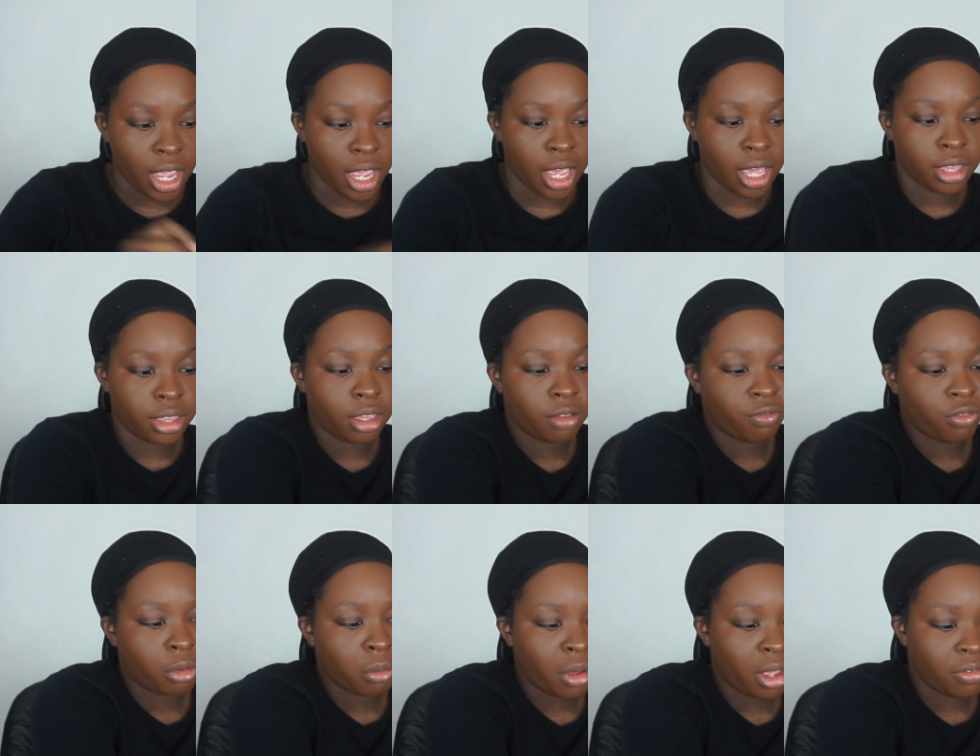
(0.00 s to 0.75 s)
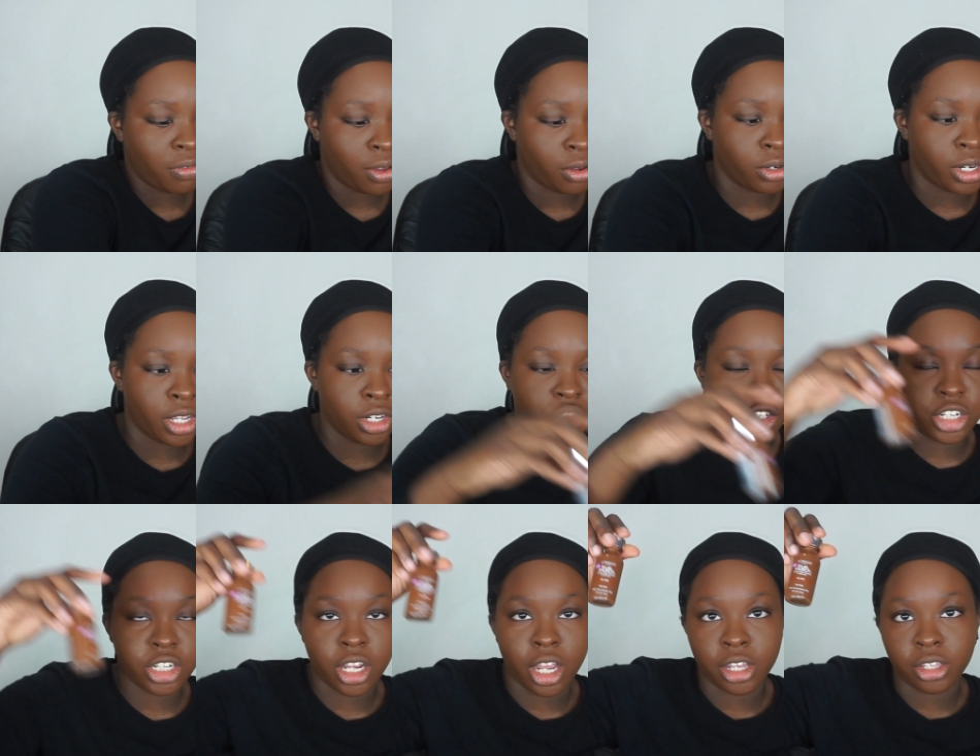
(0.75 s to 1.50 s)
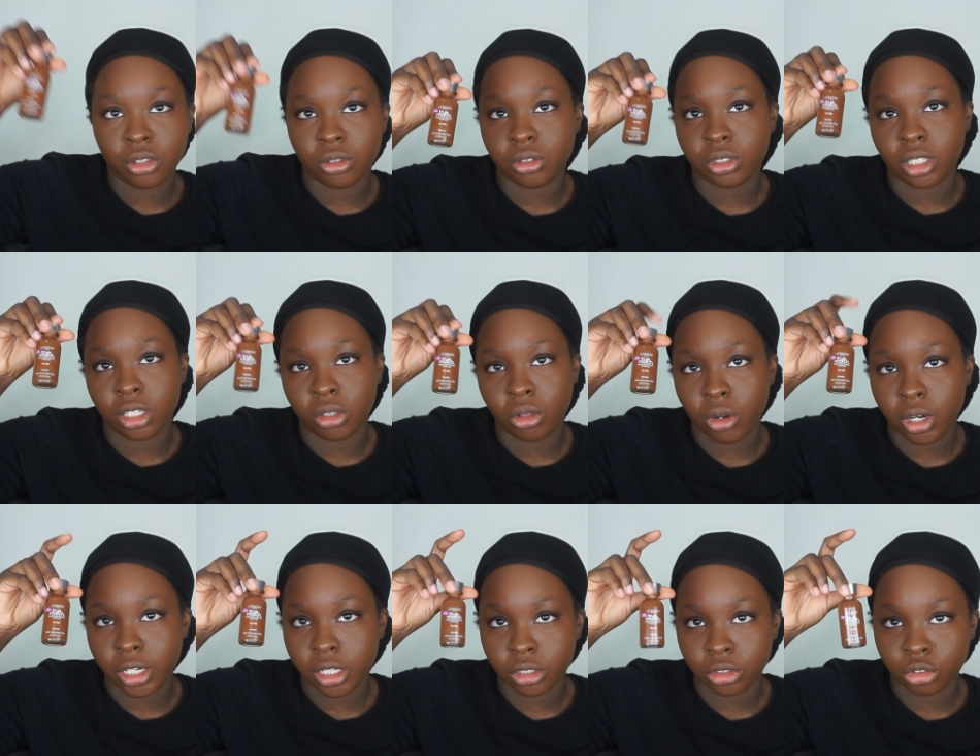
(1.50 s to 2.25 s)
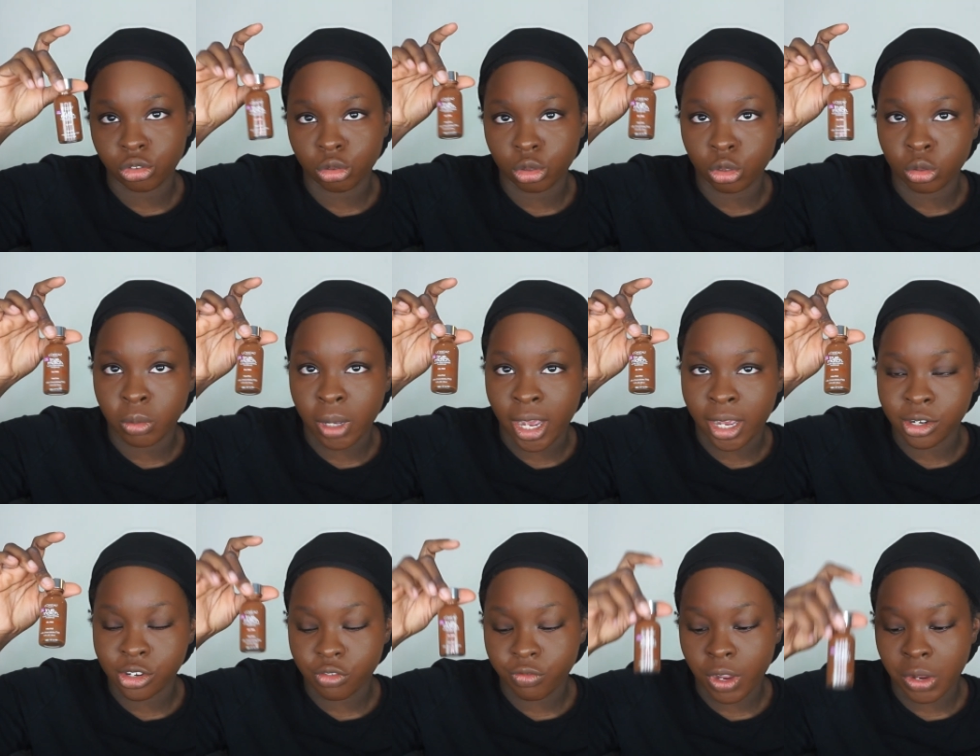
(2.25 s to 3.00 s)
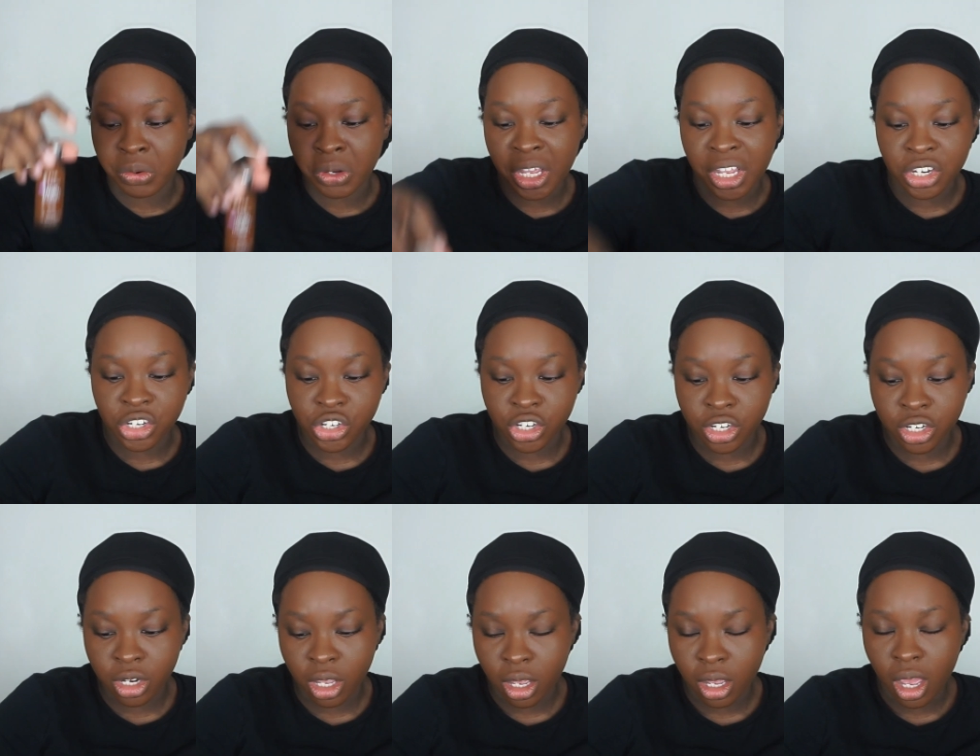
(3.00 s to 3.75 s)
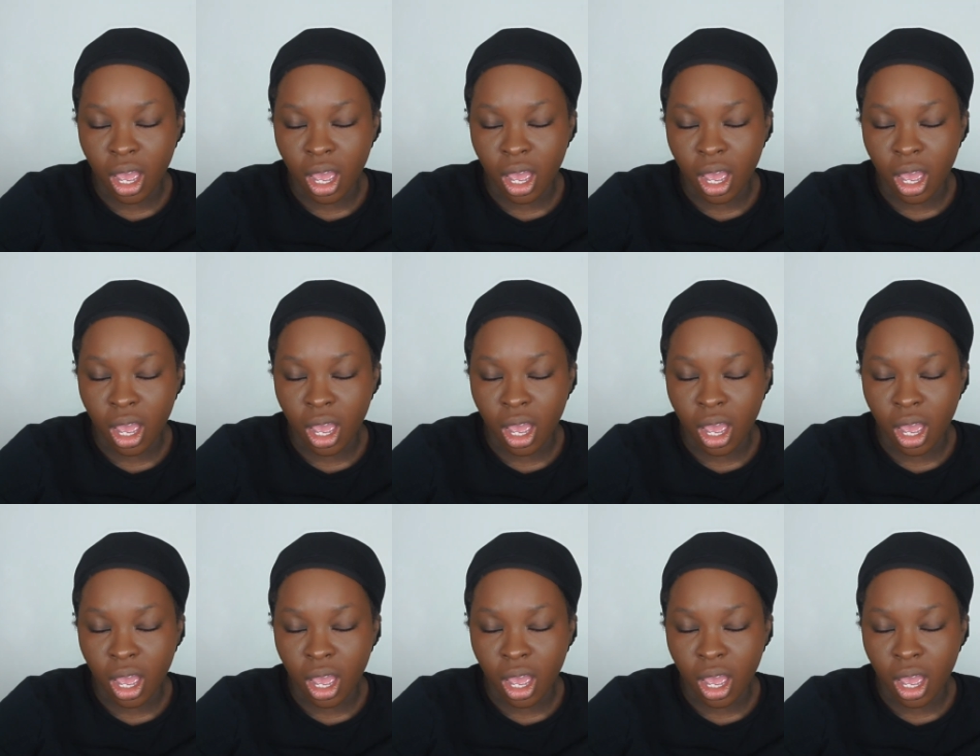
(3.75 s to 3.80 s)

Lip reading: And then for my foundation, I used the L'Oreal True Match foundation.